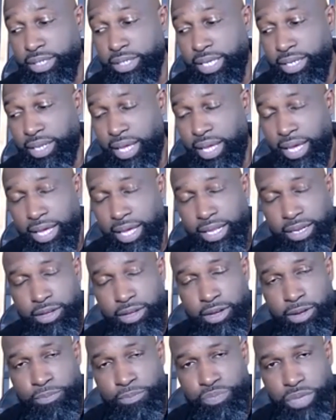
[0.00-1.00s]
and
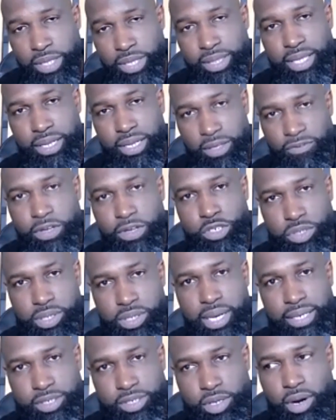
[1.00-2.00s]
then eventually
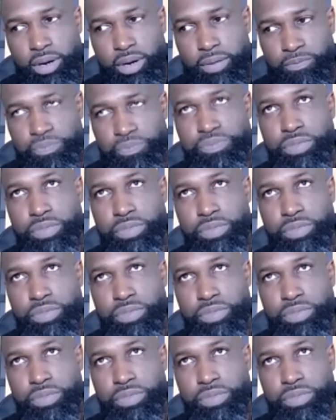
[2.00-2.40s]
I'll start